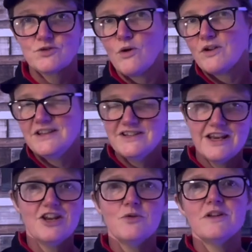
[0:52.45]
so I'll
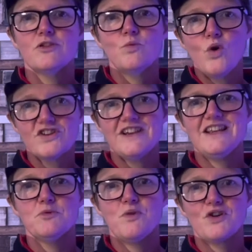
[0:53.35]
continue with the What's in
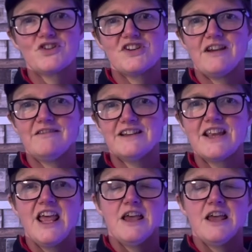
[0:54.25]
the Box series,